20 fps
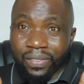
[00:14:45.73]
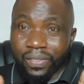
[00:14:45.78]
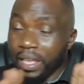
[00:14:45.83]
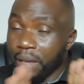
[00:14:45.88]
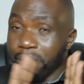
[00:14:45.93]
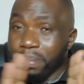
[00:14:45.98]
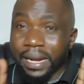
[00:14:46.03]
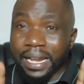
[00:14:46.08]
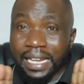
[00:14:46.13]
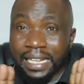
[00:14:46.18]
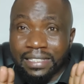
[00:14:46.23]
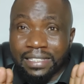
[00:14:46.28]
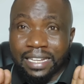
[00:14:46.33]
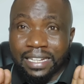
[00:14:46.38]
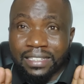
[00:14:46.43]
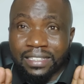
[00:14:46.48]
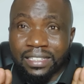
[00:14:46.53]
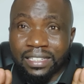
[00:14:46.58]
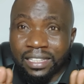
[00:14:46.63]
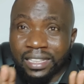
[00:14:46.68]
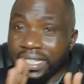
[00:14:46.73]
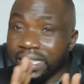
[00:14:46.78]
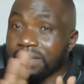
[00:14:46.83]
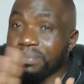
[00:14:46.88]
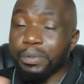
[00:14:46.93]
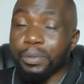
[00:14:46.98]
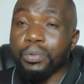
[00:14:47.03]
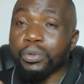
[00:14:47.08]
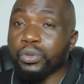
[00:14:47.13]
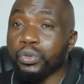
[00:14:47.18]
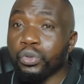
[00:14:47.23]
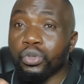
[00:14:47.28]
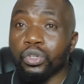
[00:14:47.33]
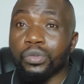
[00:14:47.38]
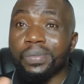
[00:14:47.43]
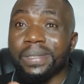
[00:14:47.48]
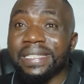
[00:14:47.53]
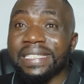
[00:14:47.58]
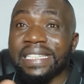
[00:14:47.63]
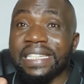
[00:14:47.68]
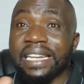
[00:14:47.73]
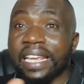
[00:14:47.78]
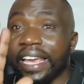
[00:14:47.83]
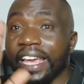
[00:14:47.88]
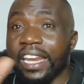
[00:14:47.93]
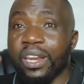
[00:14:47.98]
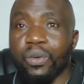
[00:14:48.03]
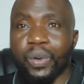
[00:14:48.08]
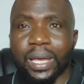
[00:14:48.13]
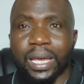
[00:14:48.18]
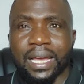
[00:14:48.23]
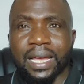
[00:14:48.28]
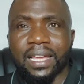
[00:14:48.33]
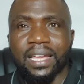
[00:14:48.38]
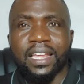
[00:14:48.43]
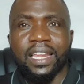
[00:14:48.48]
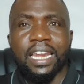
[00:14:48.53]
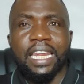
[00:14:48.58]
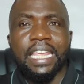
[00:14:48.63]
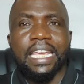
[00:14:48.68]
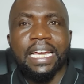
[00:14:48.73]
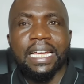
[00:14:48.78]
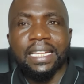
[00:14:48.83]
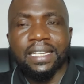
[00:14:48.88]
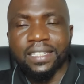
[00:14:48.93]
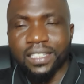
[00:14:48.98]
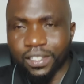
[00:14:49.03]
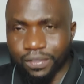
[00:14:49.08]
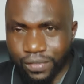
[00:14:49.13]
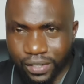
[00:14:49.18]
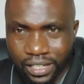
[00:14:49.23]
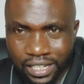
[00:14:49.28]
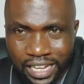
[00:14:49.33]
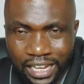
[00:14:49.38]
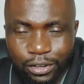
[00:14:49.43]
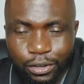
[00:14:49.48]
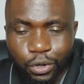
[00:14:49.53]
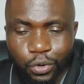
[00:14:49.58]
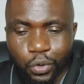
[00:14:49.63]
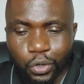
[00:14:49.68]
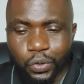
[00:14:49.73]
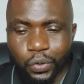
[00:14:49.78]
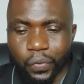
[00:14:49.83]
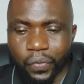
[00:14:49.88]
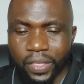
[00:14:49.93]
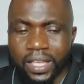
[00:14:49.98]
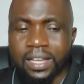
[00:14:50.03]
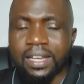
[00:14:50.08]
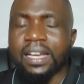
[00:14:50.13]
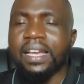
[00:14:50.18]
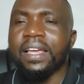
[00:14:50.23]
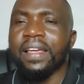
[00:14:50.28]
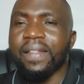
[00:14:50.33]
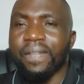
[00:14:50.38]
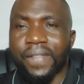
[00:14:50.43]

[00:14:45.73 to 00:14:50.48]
their prayer is that these people should not be seen anywhere near TV. I don't know what you think.